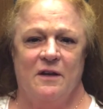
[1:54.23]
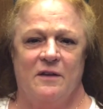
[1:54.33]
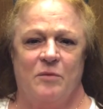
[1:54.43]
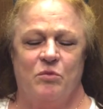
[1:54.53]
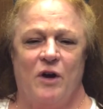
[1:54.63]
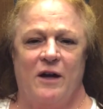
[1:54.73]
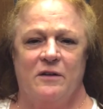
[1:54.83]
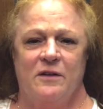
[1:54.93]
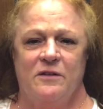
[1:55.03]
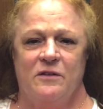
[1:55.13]
that
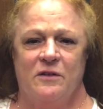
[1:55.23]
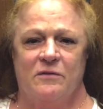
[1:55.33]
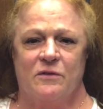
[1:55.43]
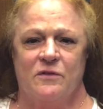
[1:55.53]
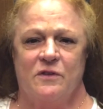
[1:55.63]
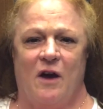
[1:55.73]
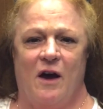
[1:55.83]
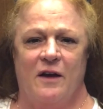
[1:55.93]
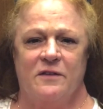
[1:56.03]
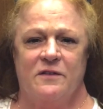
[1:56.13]
proudly delivers the
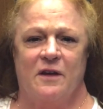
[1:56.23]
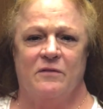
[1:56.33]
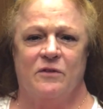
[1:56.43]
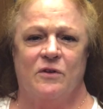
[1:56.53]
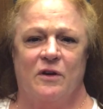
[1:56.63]
highest level